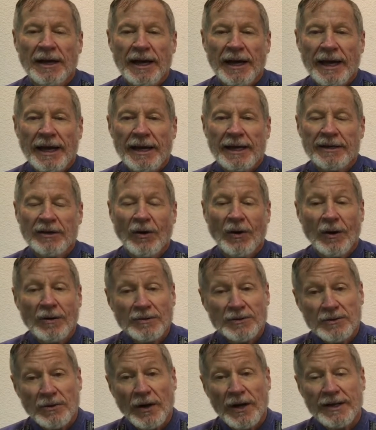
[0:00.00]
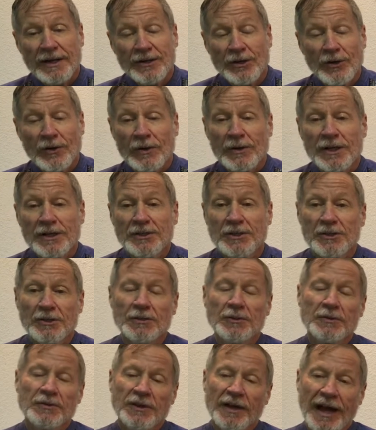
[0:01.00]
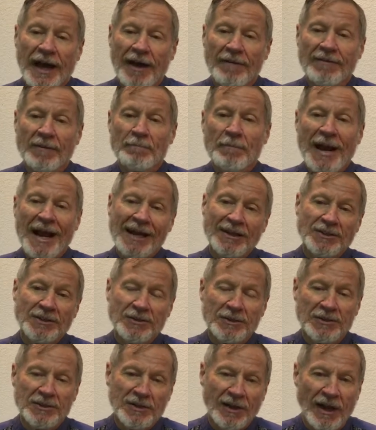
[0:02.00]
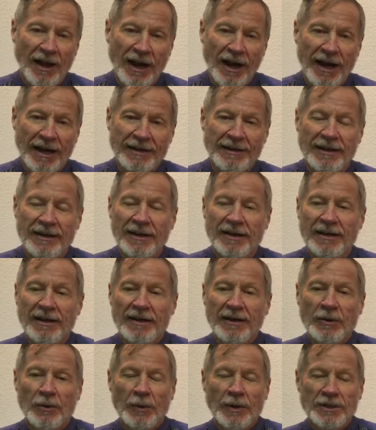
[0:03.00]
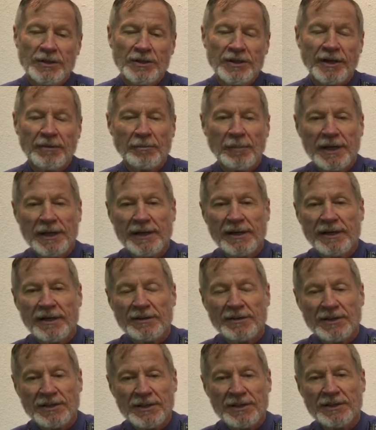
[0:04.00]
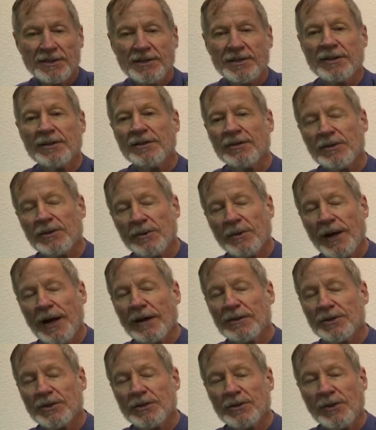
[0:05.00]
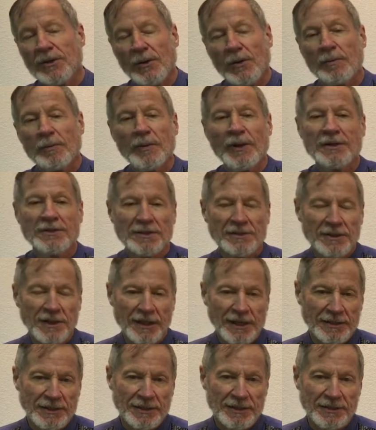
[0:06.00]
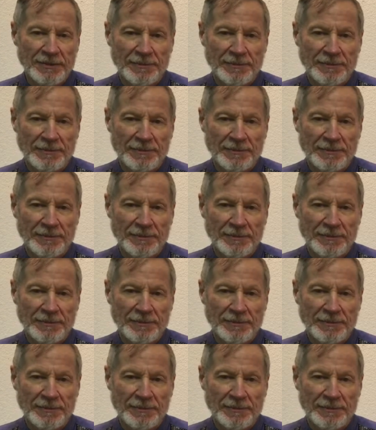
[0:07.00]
And also, I'd encourage you to have a master slide which can be consistent throughout your whole presentation.